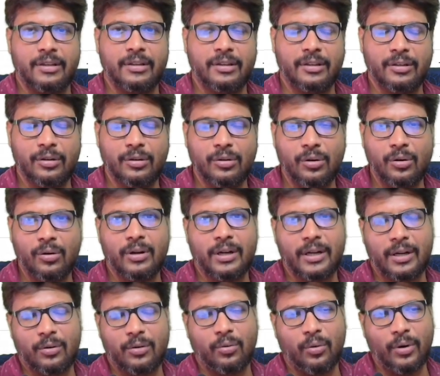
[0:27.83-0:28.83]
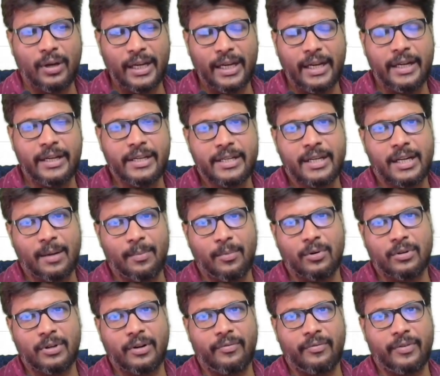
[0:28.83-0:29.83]
load only initial
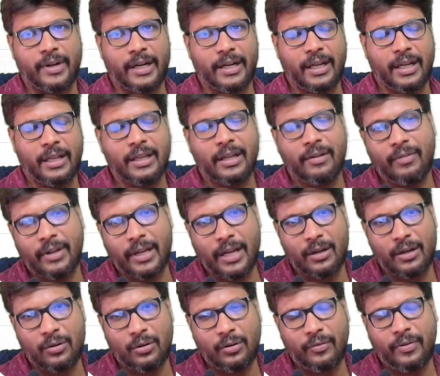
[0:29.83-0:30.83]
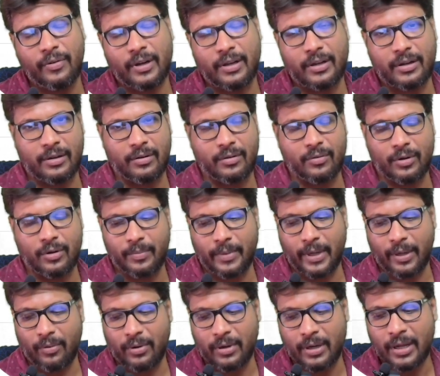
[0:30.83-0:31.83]
amount of data, then we can go for one
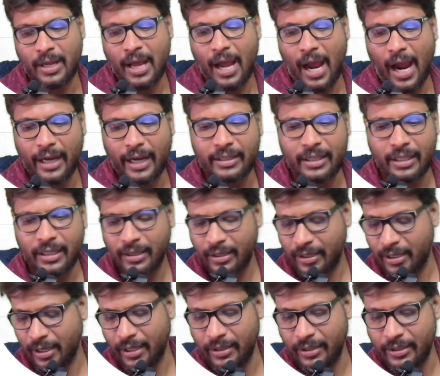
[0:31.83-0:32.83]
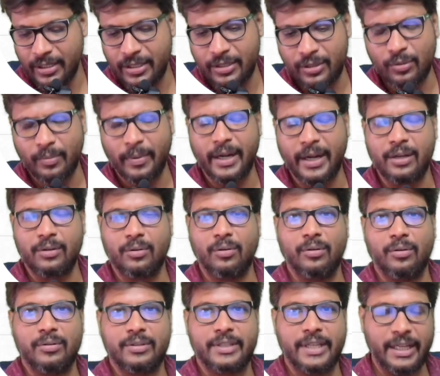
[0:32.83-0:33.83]
by one. I think this you might
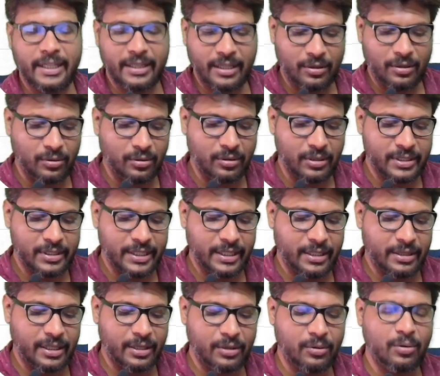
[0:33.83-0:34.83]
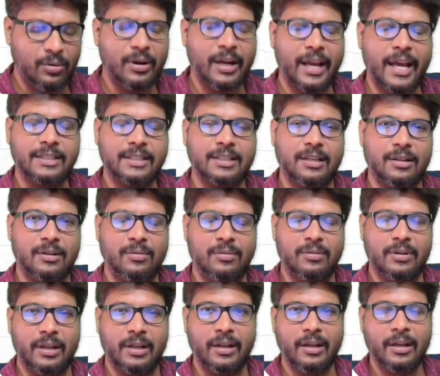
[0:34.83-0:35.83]
know, see in the Google. See, the Google has
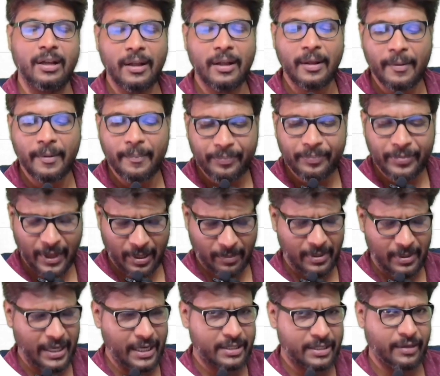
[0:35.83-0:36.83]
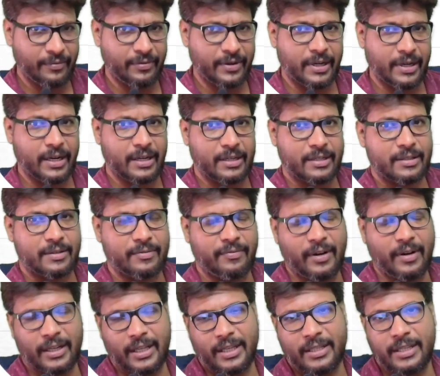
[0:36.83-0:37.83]
around billions of records
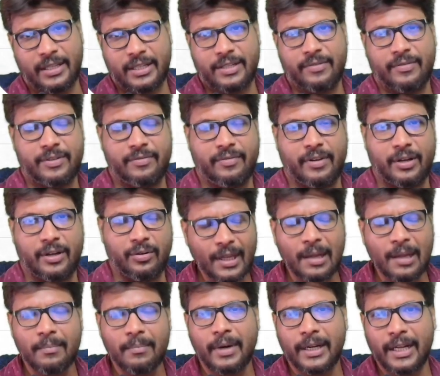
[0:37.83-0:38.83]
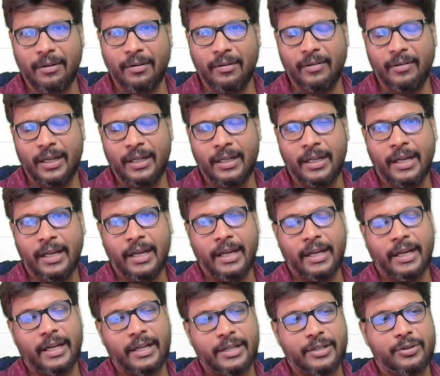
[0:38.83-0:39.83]
for the search which we are doing, but however
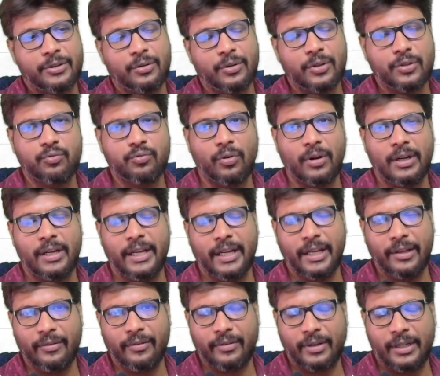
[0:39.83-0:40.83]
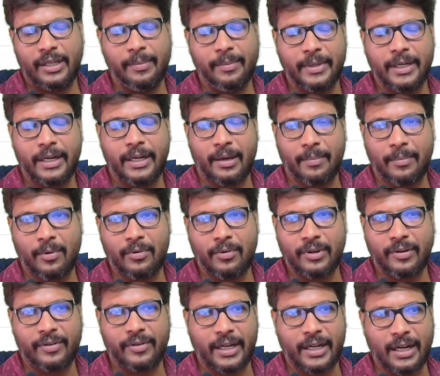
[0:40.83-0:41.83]
it shows only limited amount
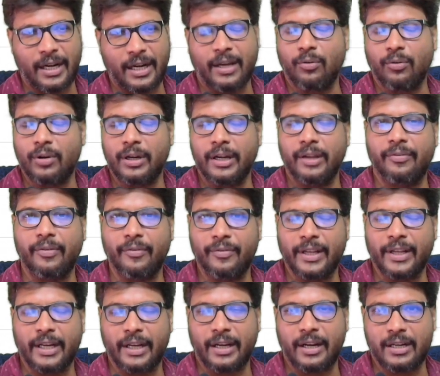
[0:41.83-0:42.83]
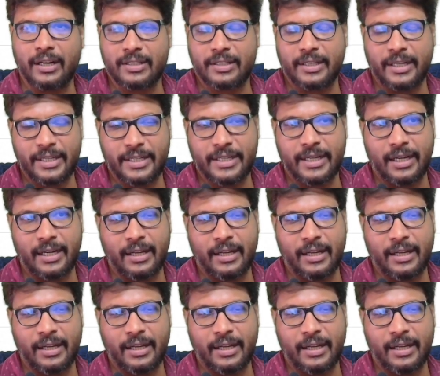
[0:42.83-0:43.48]
of data, like only 50 records initially.